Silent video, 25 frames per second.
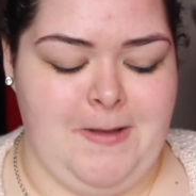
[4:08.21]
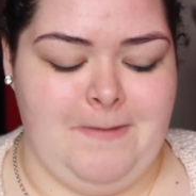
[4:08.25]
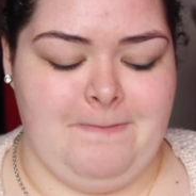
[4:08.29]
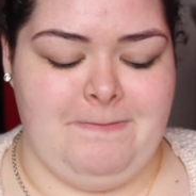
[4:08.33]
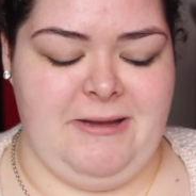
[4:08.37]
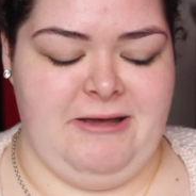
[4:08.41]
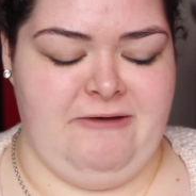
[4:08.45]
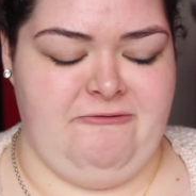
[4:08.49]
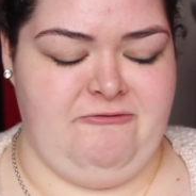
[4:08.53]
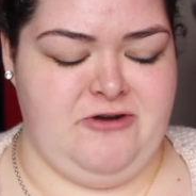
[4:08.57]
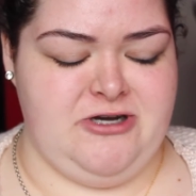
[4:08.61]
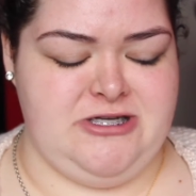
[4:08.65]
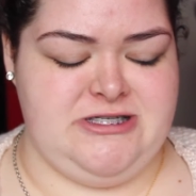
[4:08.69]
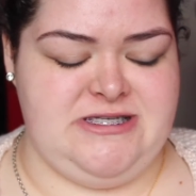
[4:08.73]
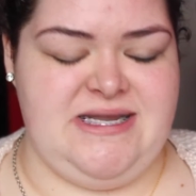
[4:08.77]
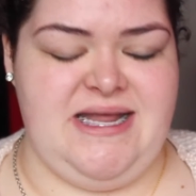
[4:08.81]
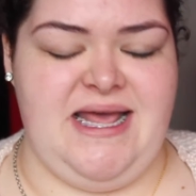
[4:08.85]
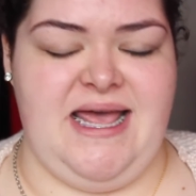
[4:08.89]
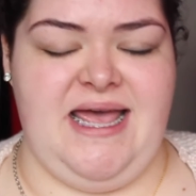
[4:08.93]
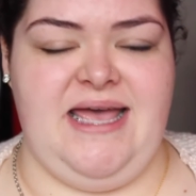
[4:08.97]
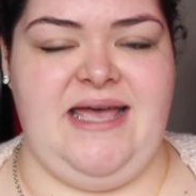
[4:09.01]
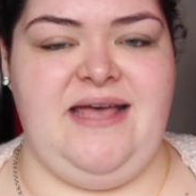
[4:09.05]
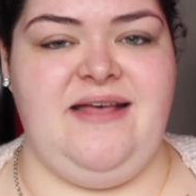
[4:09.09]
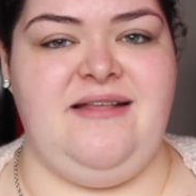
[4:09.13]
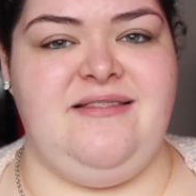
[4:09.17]
But for
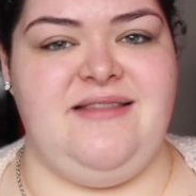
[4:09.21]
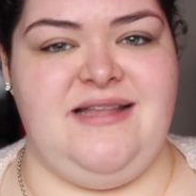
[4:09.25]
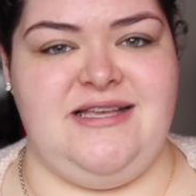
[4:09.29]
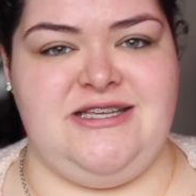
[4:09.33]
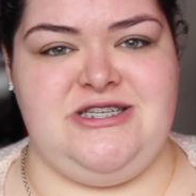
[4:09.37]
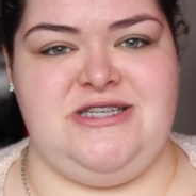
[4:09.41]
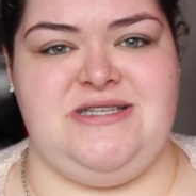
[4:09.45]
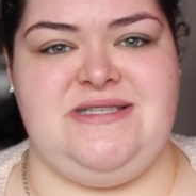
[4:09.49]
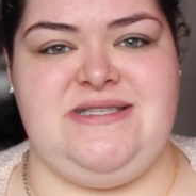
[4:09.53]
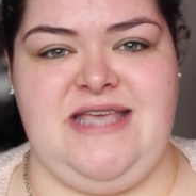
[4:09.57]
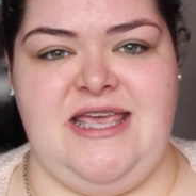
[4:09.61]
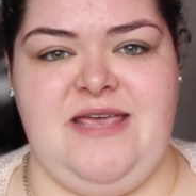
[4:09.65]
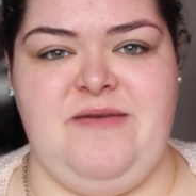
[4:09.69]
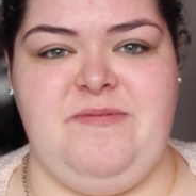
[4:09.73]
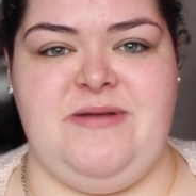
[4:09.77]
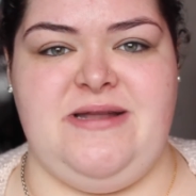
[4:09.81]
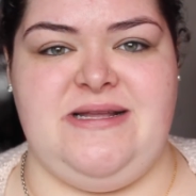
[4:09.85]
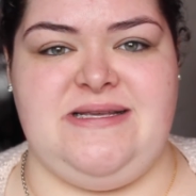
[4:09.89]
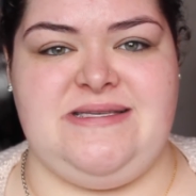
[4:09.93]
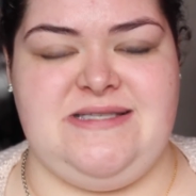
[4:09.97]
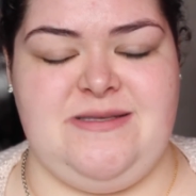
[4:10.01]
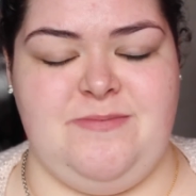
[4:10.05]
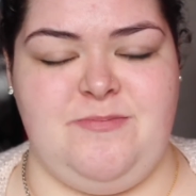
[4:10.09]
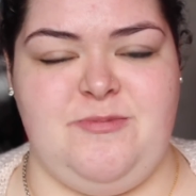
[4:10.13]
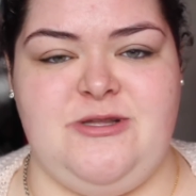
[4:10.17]
today, let's just keep it
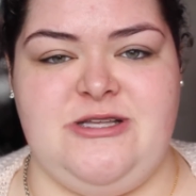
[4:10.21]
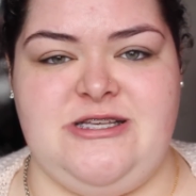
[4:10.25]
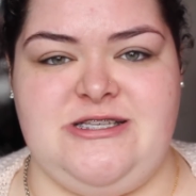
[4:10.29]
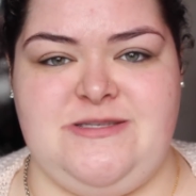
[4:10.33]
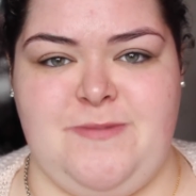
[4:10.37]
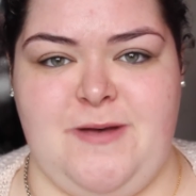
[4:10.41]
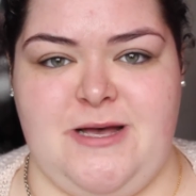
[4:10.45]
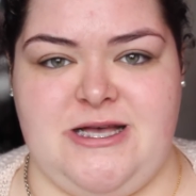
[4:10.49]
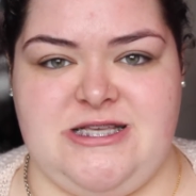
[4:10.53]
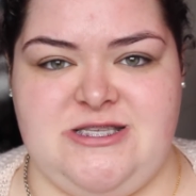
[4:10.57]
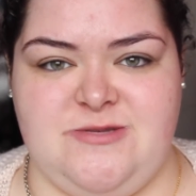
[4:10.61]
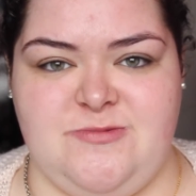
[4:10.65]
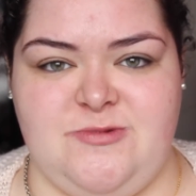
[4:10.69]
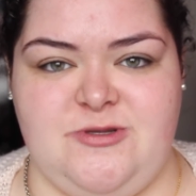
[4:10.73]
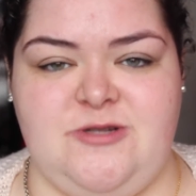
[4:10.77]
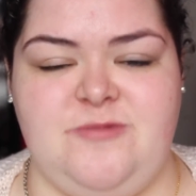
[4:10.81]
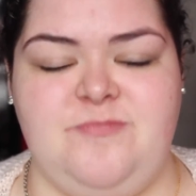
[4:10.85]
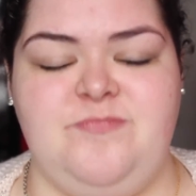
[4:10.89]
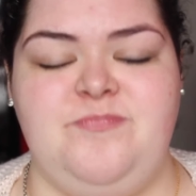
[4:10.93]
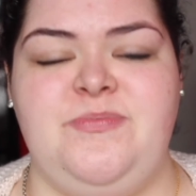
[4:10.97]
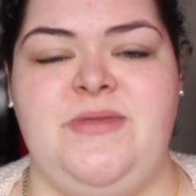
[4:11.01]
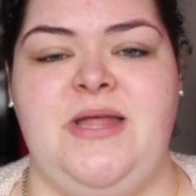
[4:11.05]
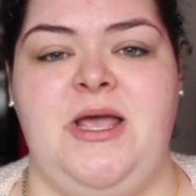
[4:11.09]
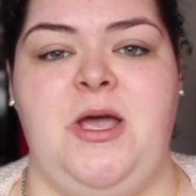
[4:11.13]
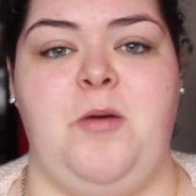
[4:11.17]
as simple as
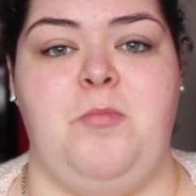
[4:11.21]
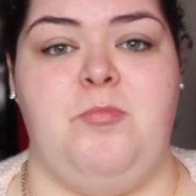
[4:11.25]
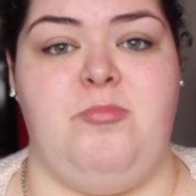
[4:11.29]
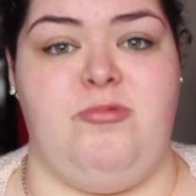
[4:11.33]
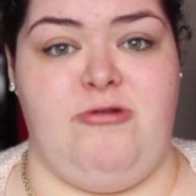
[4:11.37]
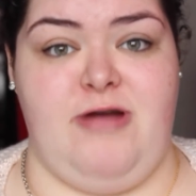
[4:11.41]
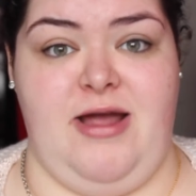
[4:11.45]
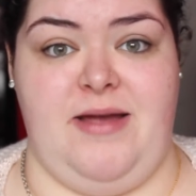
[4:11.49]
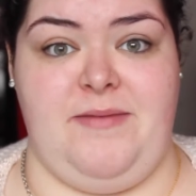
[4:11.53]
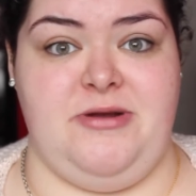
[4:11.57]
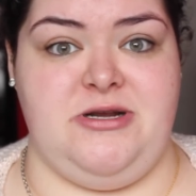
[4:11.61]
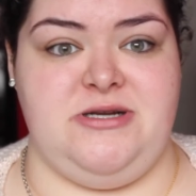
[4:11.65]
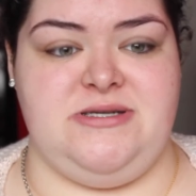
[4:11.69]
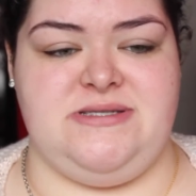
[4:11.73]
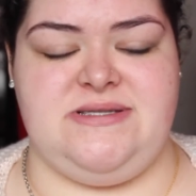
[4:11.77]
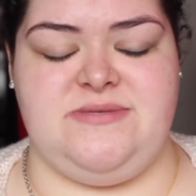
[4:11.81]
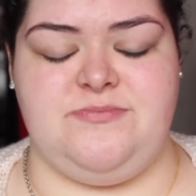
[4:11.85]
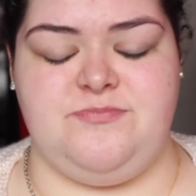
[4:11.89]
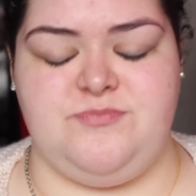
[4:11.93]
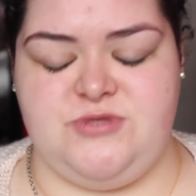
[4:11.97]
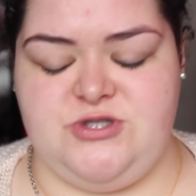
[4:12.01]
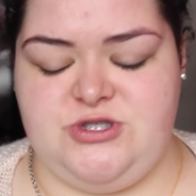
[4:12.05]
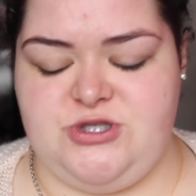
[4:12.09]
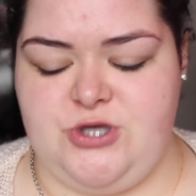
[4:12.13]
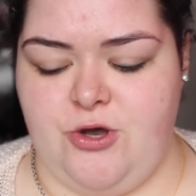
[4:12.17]
possible. Primers.
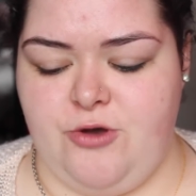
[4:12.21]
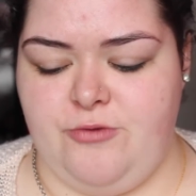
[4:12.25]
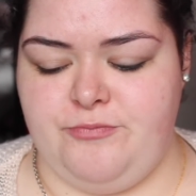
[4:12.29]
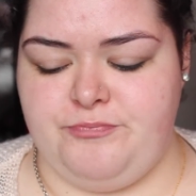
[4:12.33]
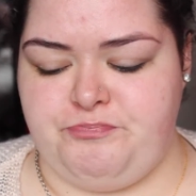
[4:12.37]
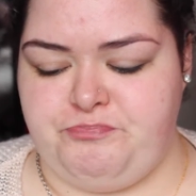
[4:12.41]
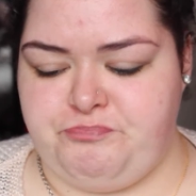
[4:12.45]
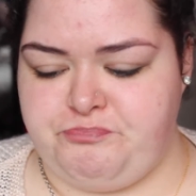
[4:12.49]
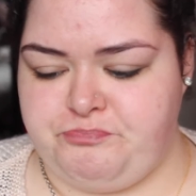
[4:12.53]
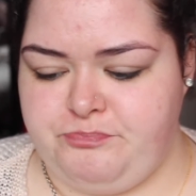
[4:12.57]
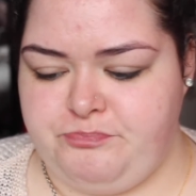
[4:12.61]
So